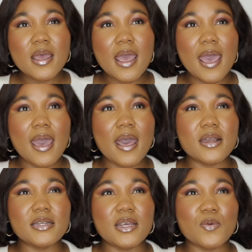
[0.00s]

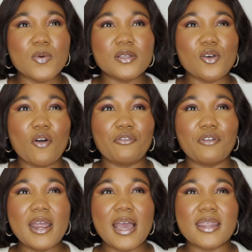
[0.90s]
and it was
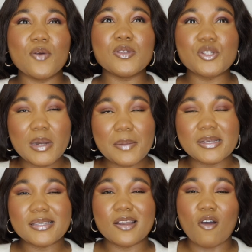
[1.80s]
offering, I think it was
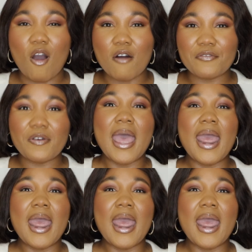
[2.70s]
20% off